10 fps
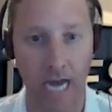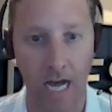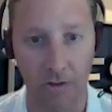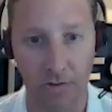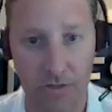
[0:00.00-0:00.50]

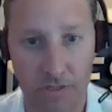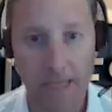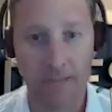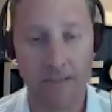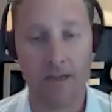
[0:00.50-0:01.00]

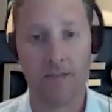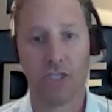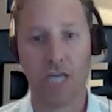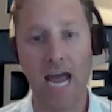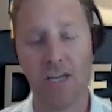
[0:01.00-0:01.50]
And the
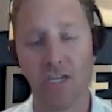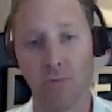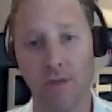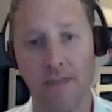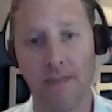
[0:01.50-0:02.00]
challenge
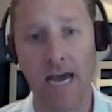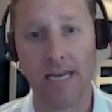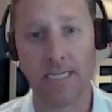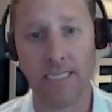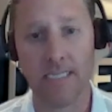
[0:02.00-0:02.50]
with that
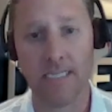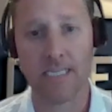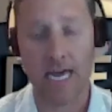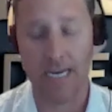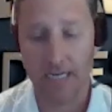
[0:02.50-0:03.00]
is
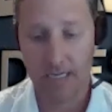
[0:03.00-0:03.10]
that